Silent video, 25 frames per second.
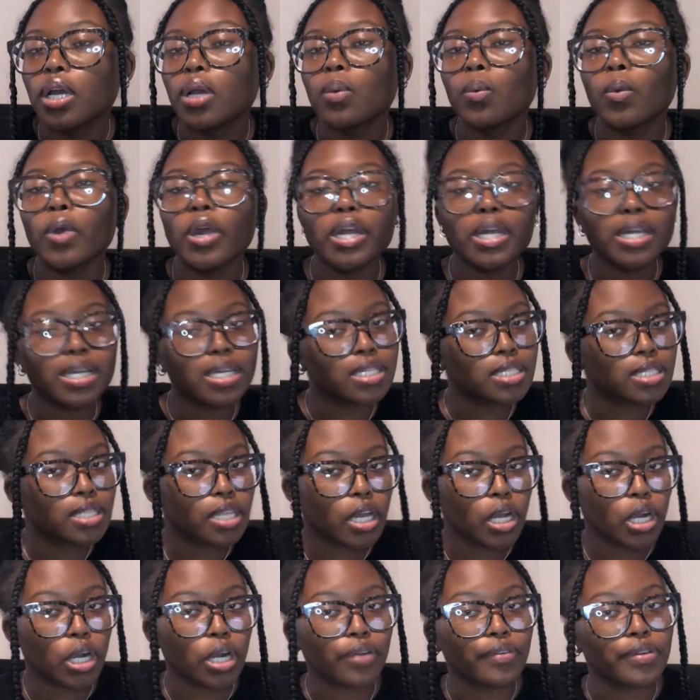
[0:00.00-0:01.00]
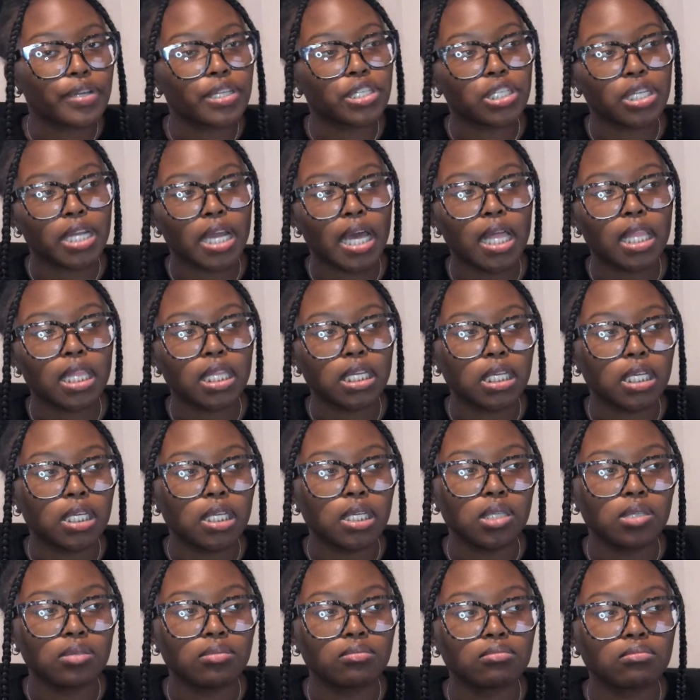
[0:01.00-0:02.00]
is their
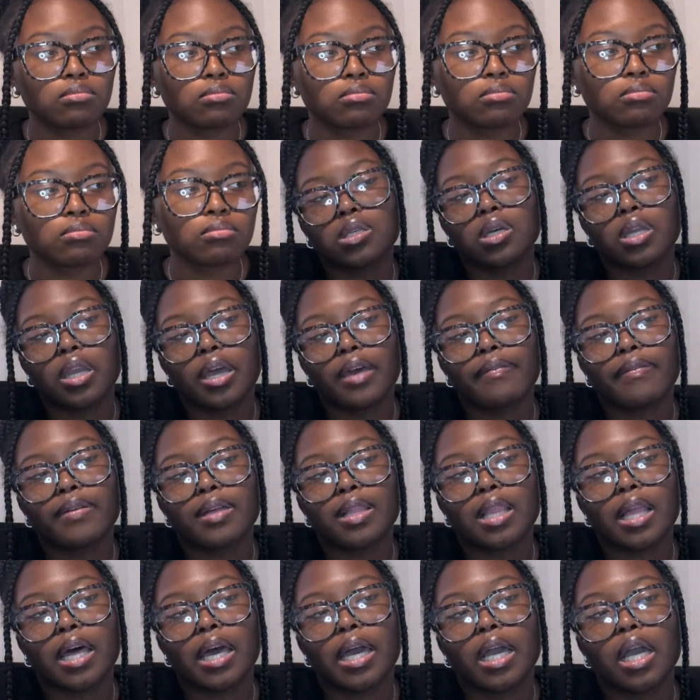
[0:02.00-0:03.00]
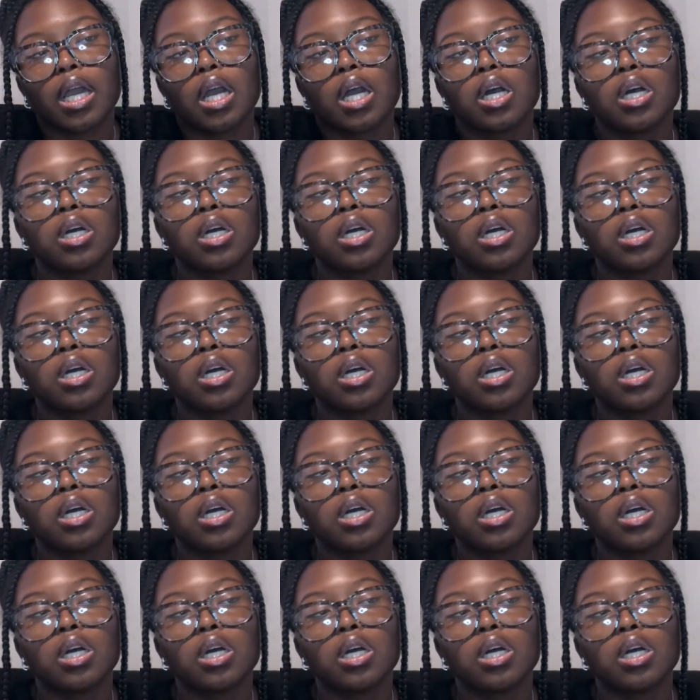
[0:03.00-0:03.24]
originality? And I feel like